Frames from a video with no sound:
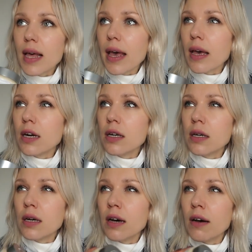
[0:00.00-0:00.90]
They
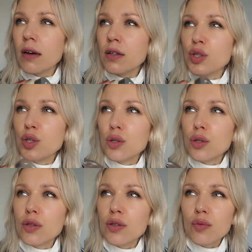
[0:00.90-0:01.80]
are
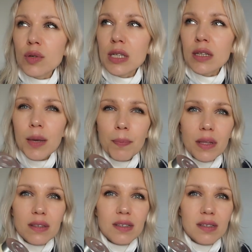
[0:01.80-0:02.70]
three
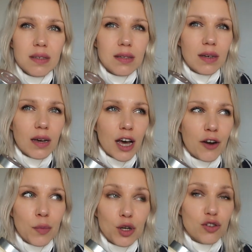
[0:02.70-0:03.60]
lipids kind
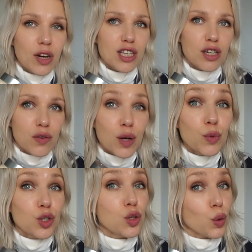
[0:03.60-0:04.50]
of moisturizing cream,
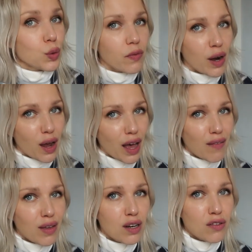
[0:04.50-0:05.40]
which is also very
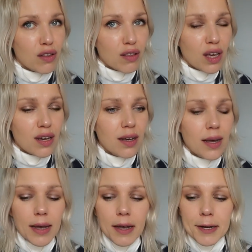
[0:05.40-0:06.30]
heavy and thick.
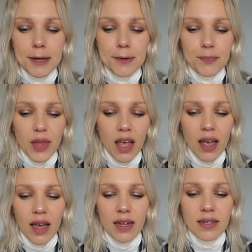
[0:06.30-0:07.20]

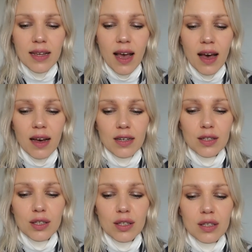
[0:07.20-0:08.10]
And yeah,
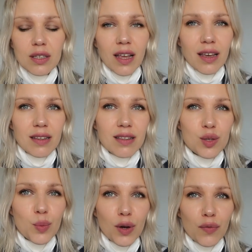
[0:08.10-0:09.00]
like
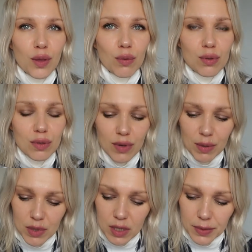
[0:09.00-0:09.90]
this is one of those
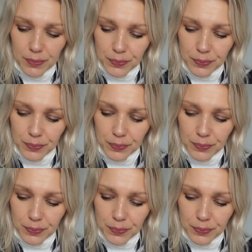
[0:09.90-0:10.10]
creams.